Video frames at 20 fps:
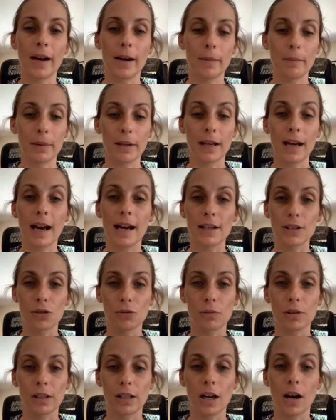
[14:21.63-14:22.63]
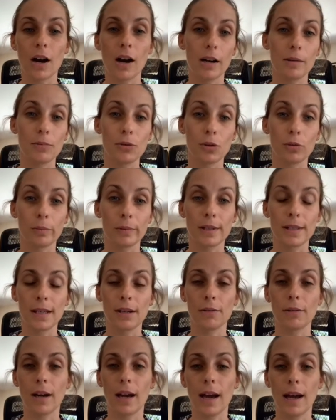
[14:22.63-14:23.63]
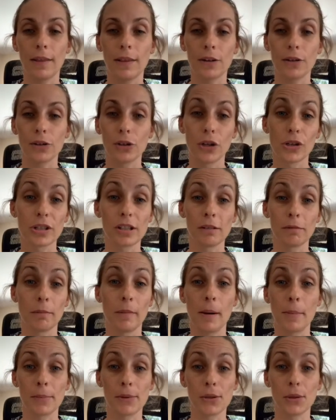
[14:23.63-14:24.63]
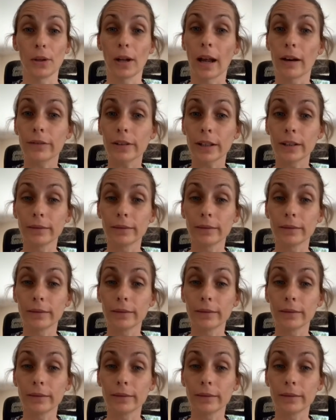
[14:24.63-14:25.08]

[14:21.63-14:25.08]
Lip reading: but it has a really high absorbency rate, and there are lots of mums who love it.